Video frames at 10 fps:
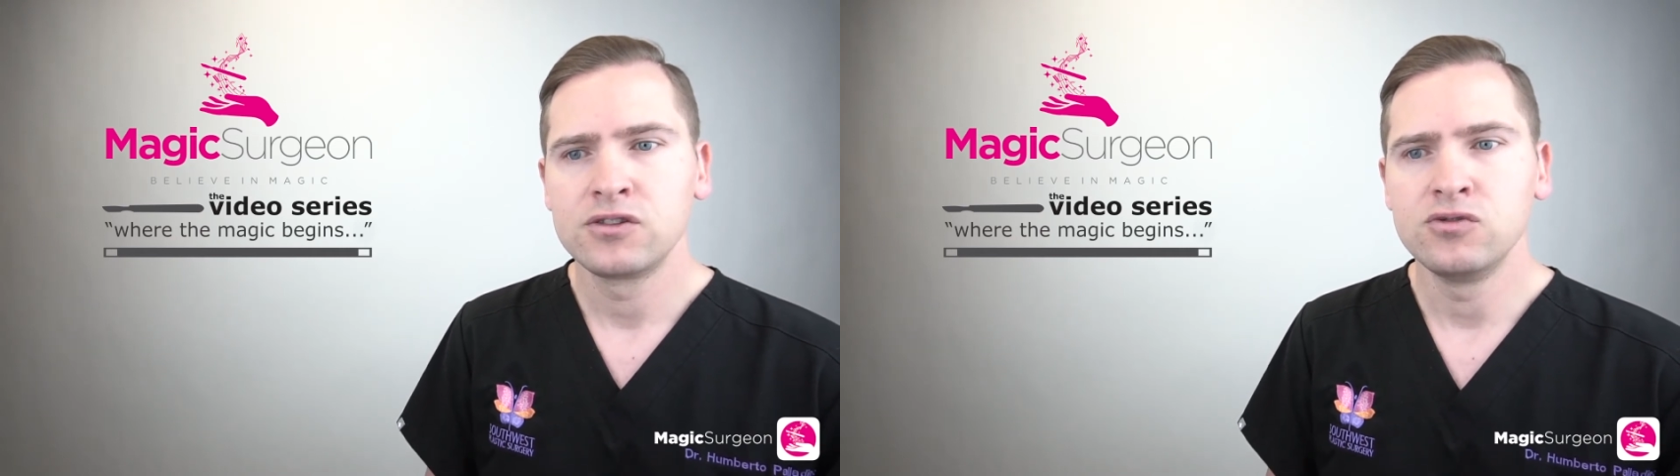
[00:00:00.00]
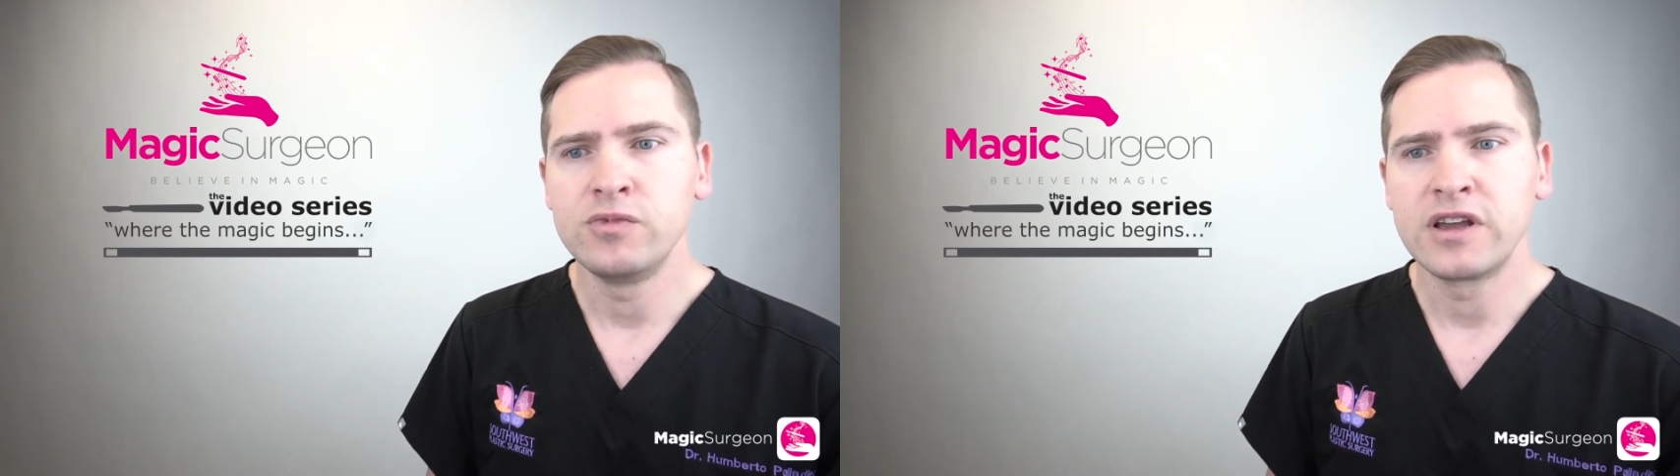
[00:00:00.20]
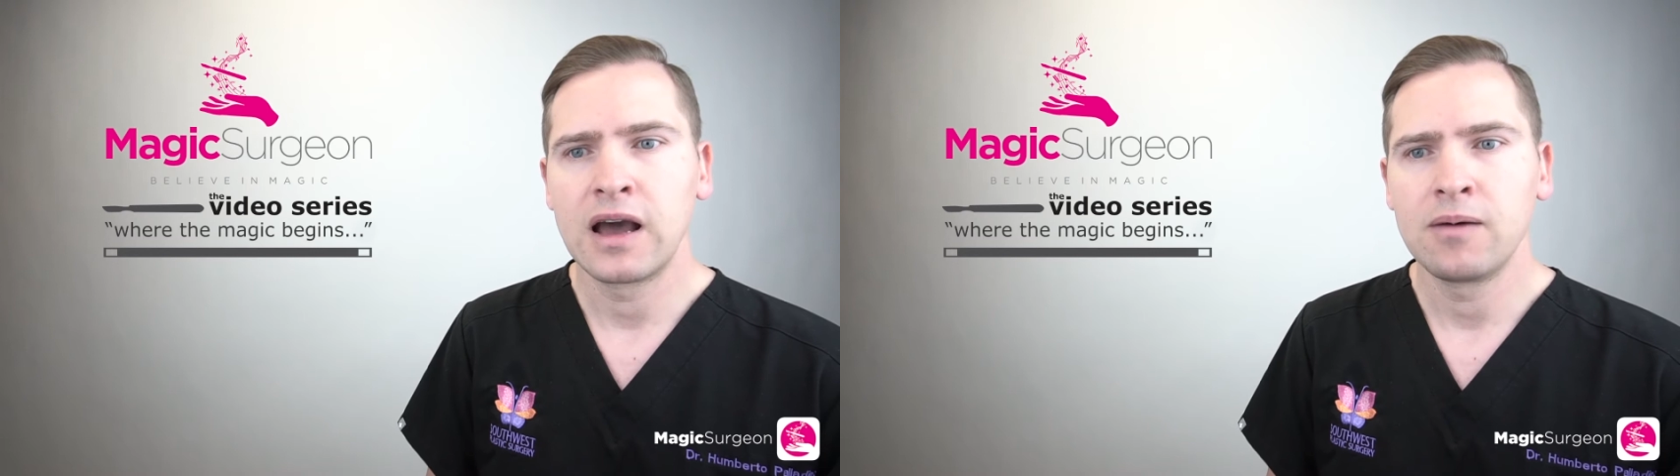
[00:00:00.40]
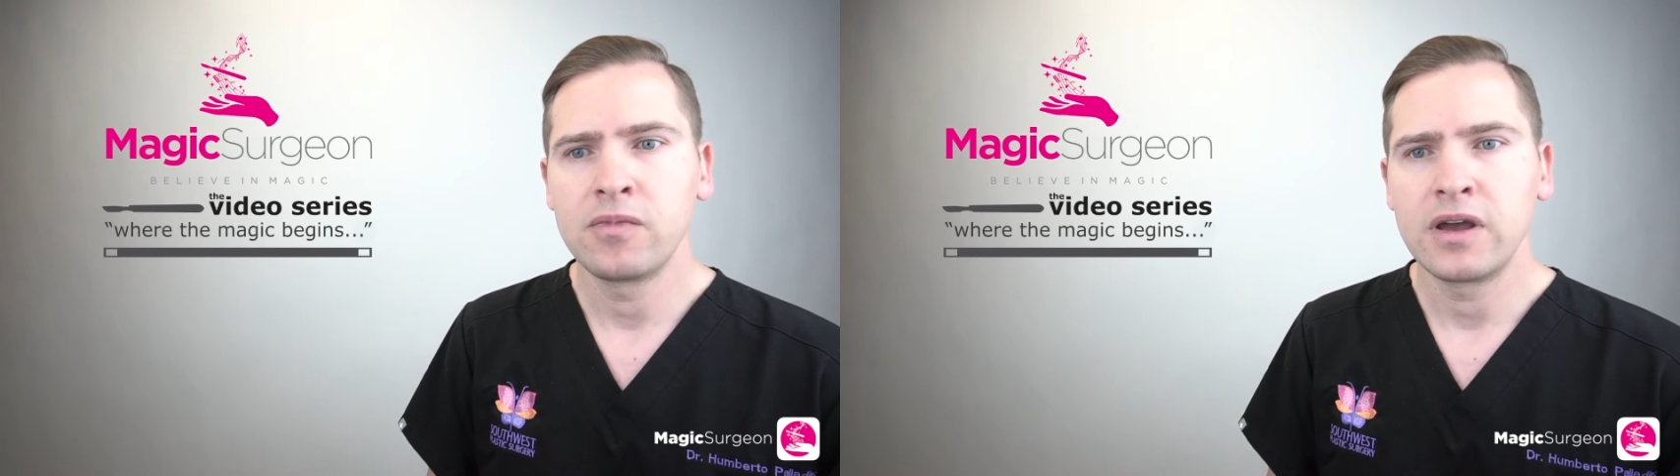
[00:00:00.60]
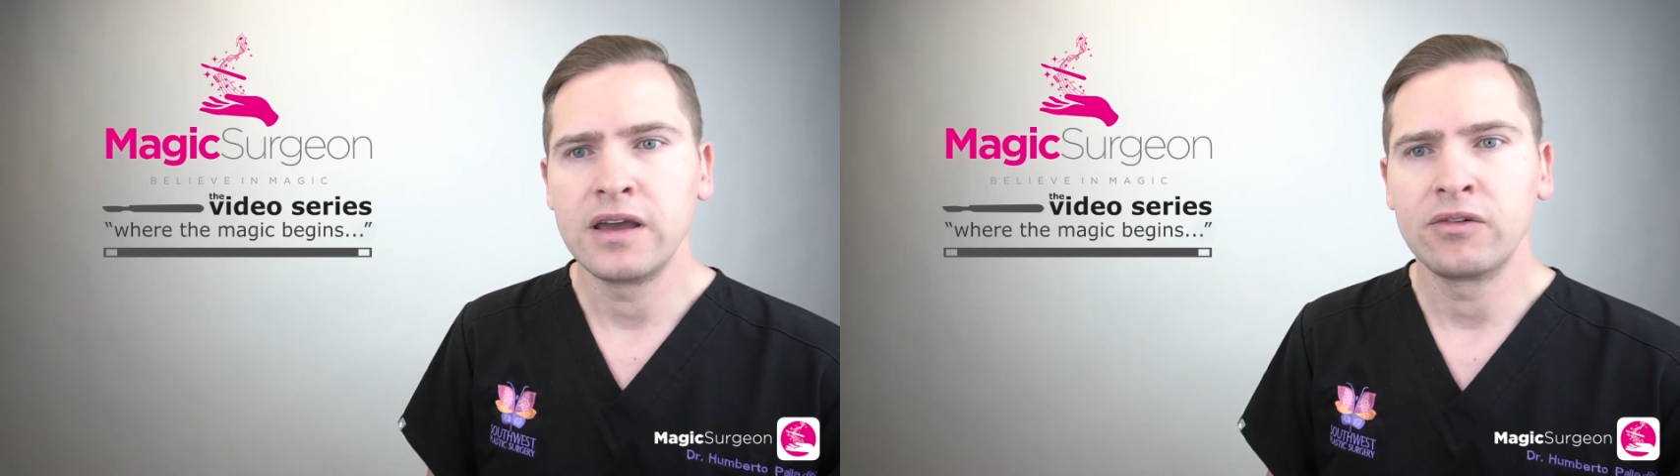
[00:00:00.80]
to
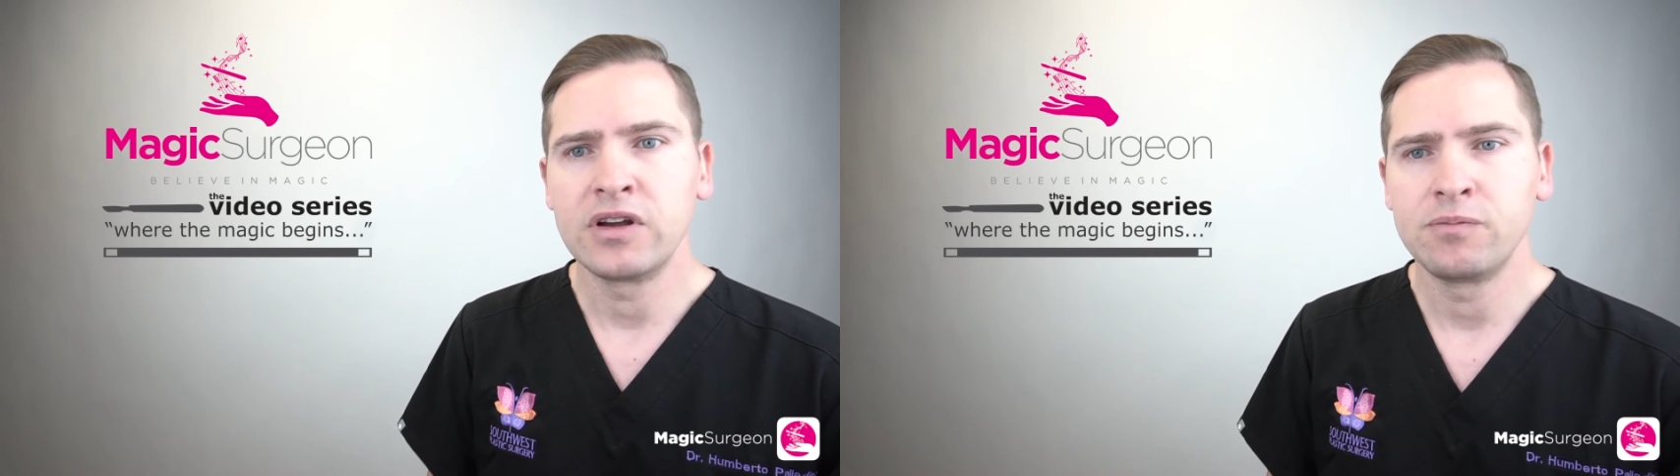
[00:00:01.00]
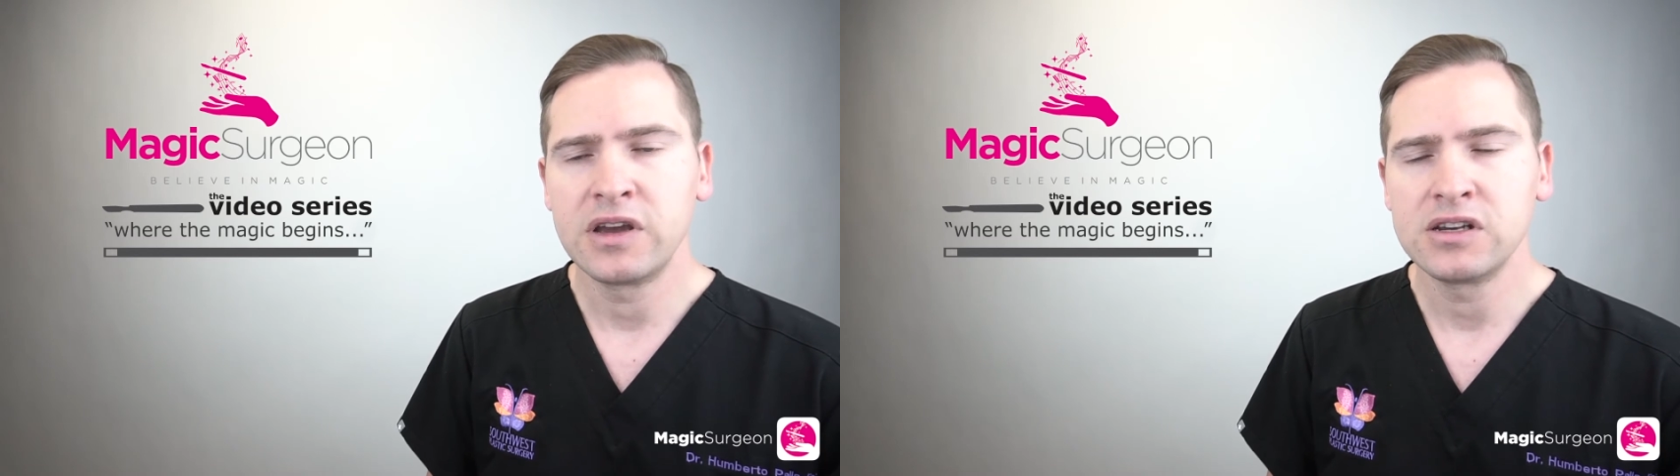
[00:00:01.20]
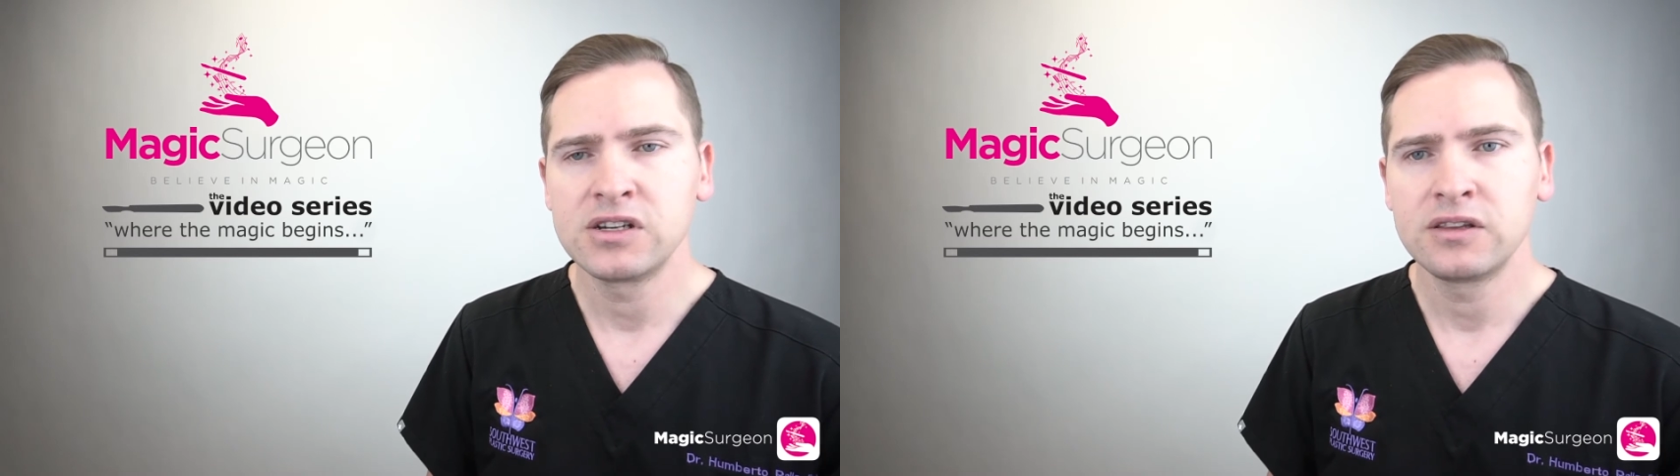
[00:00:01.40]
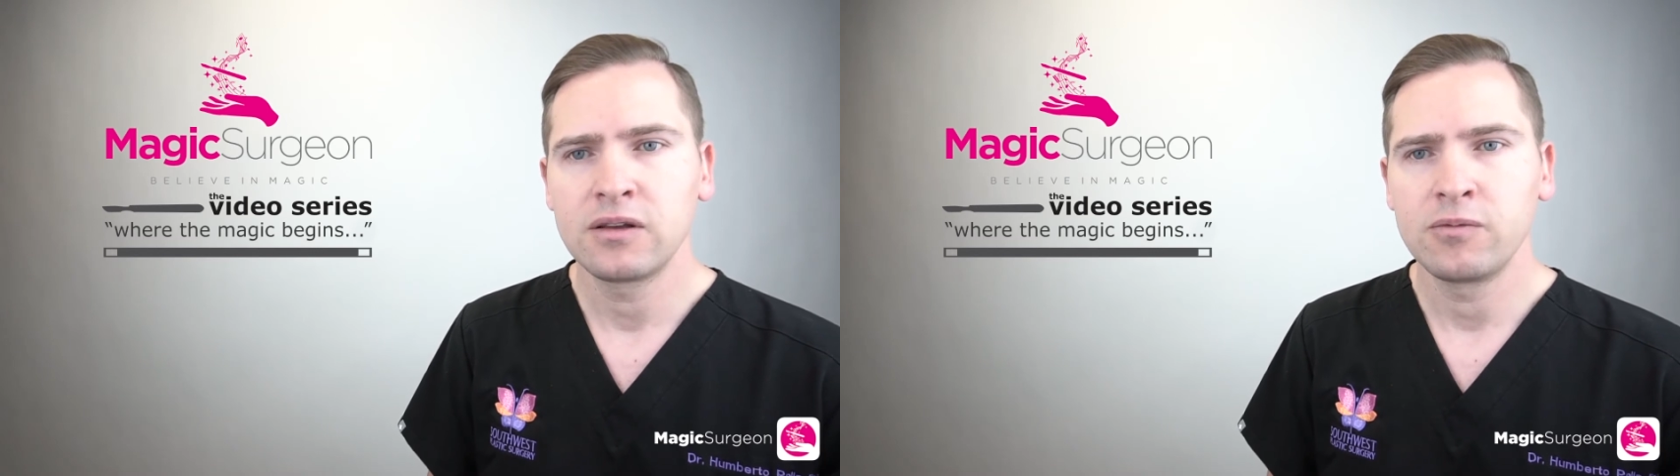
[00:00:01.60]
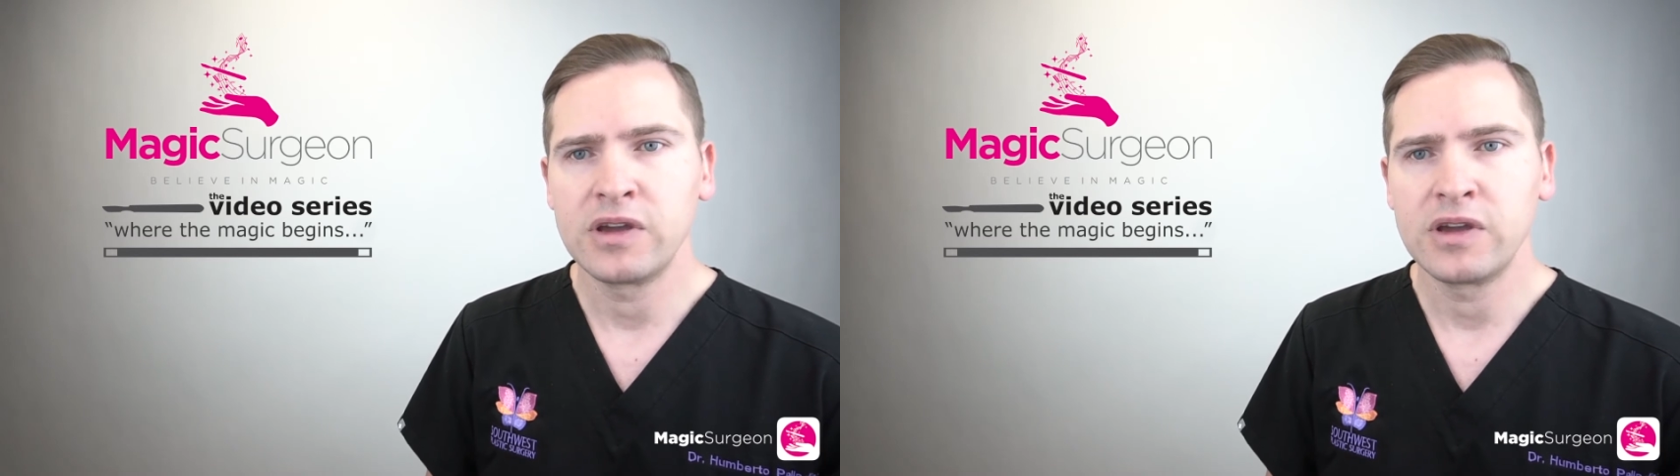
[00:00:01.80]
become a great patient,